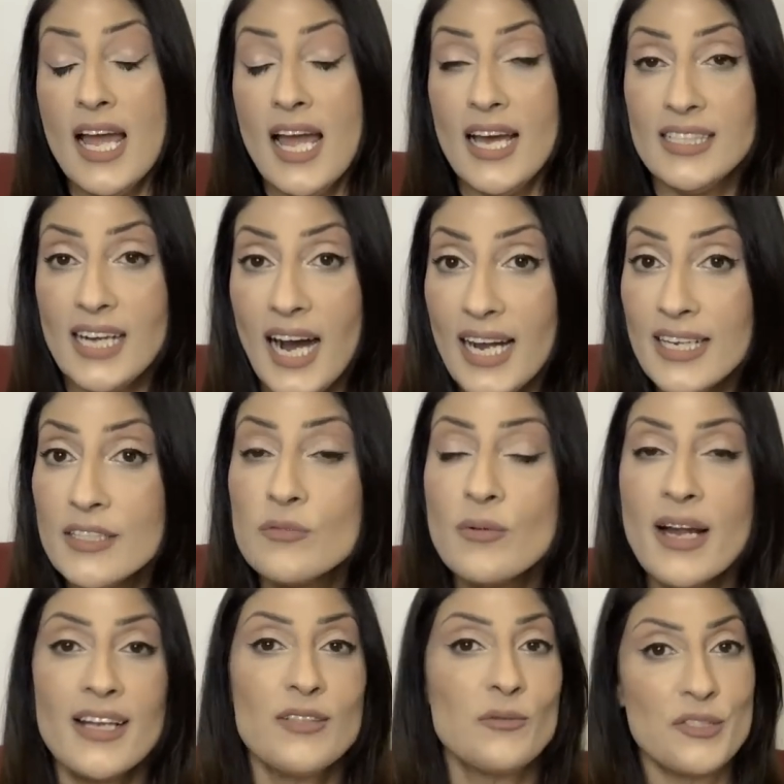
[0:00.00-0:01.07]
And Ayn
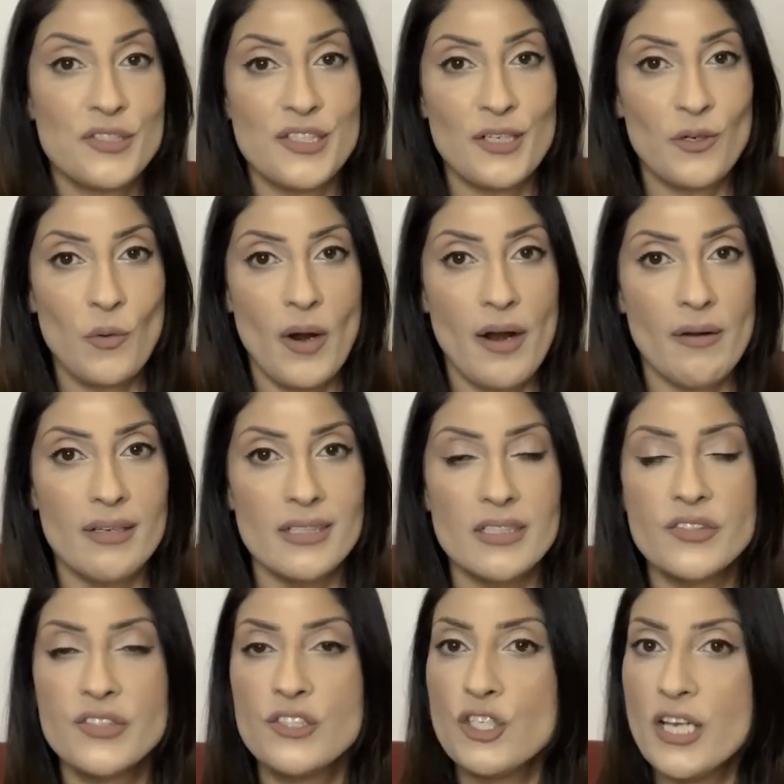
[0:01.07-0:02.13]
Rand was an
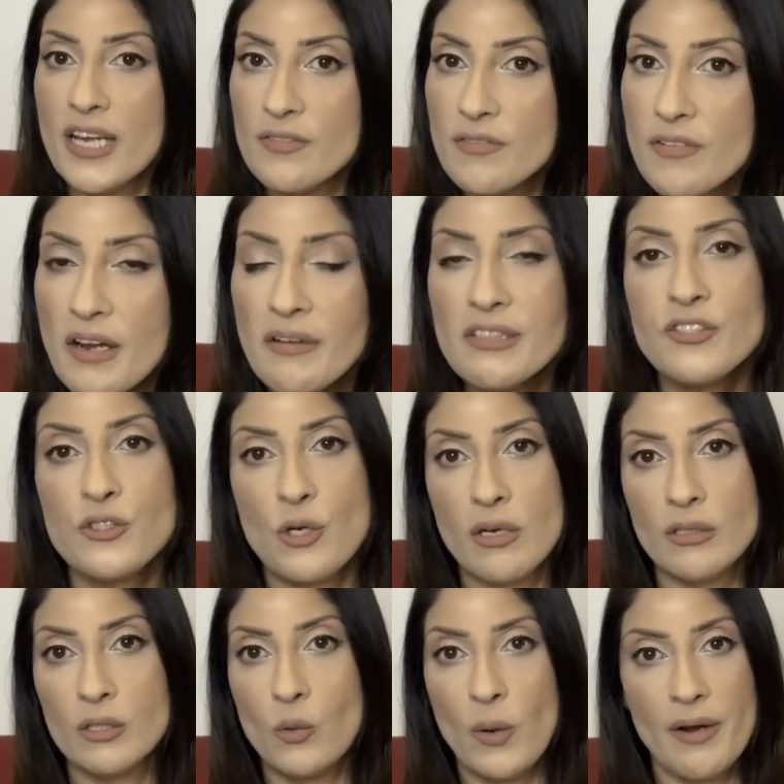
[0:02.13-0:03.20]
Aquarius. She had very
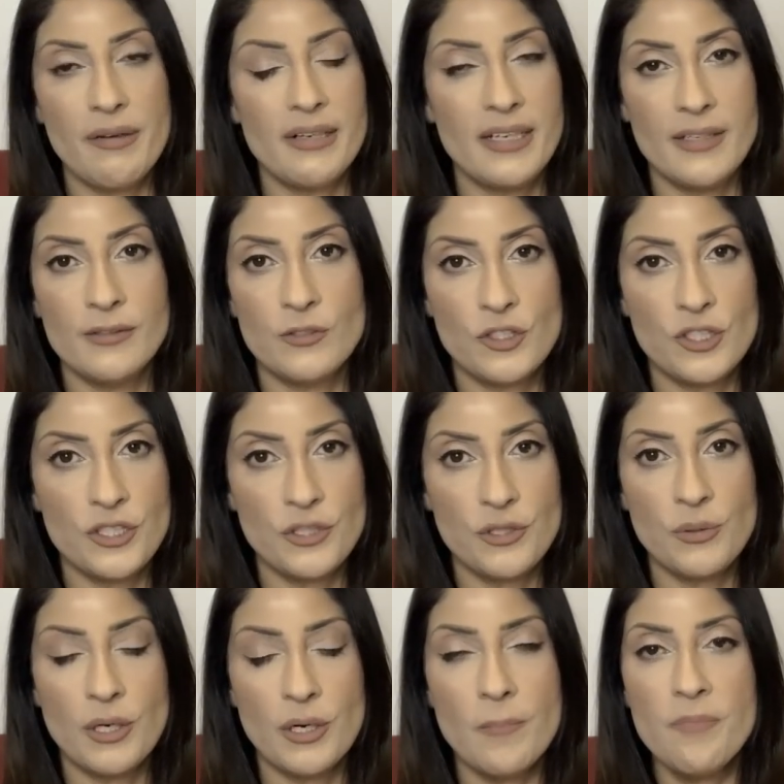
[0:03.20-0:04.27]
strong Aquarian energy
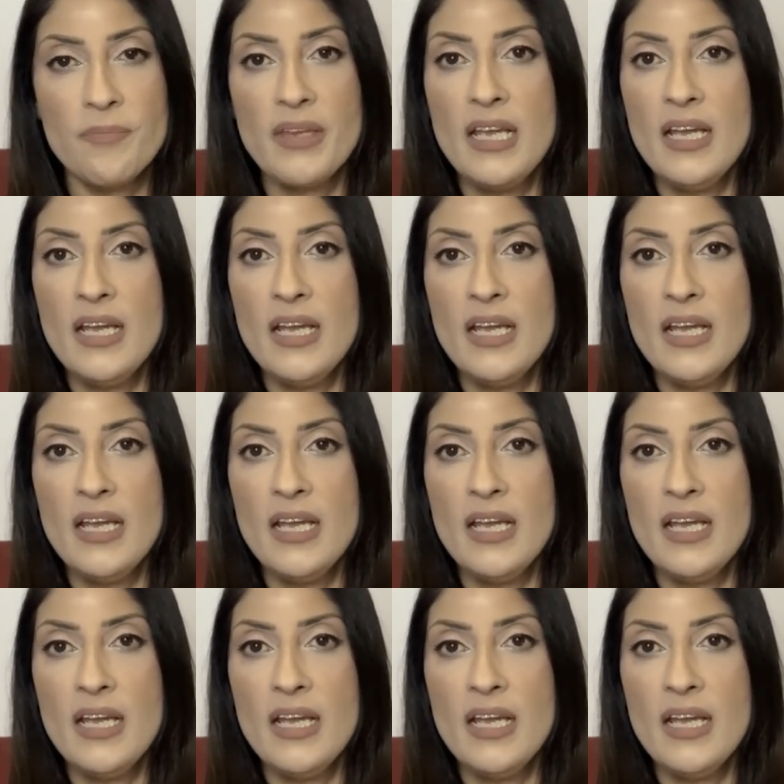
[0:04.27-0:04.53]
to her.